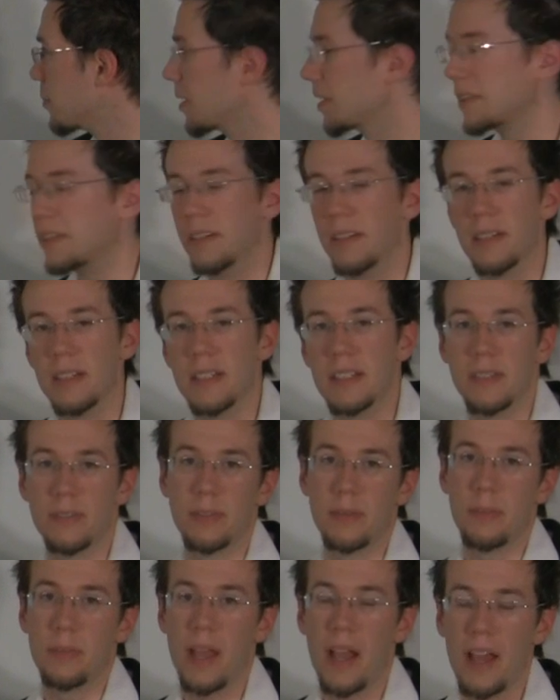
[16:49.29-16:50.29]
but they're in a
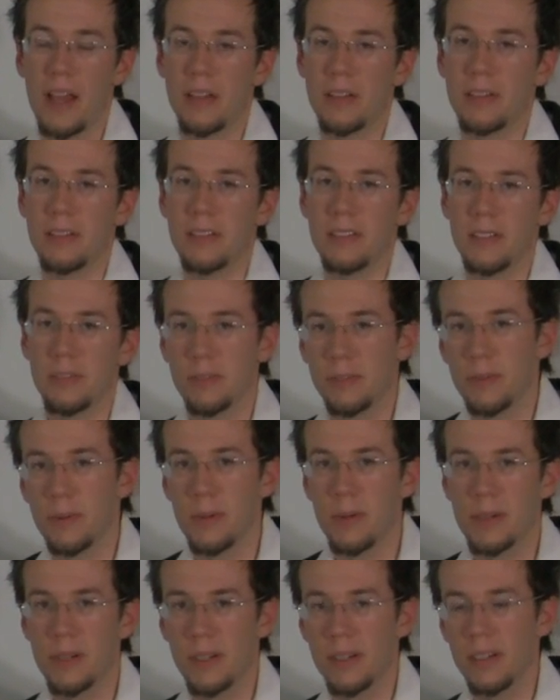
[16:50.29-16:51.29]
different pattern, different
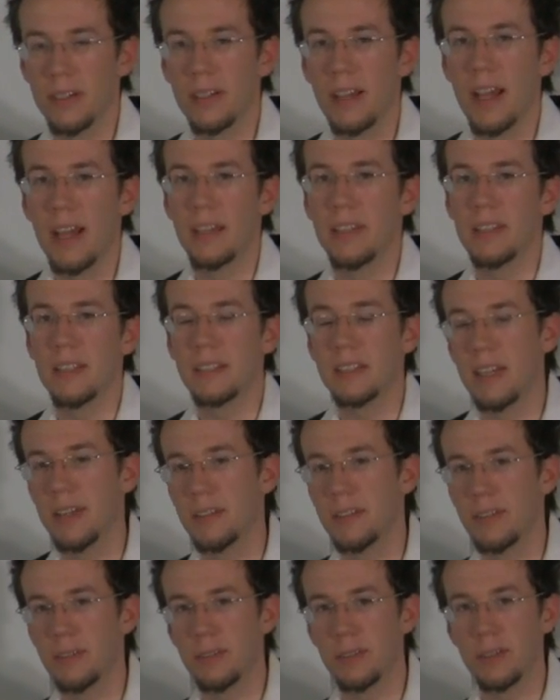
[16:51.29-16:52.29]
order, and they
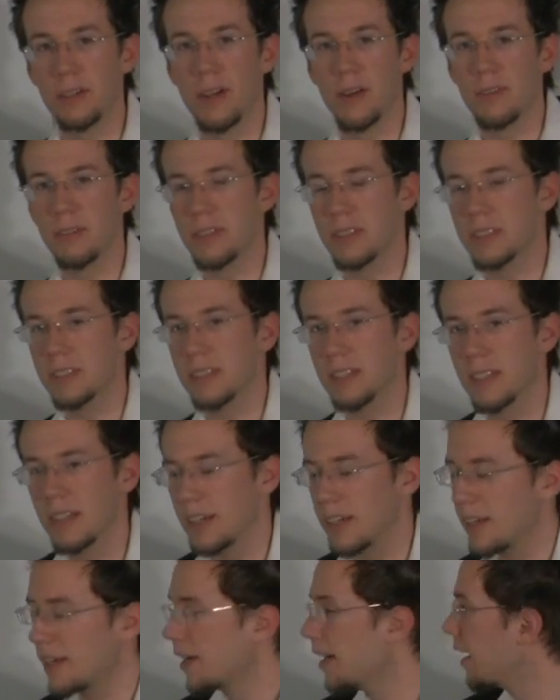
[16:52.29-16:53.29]
sound different obviously.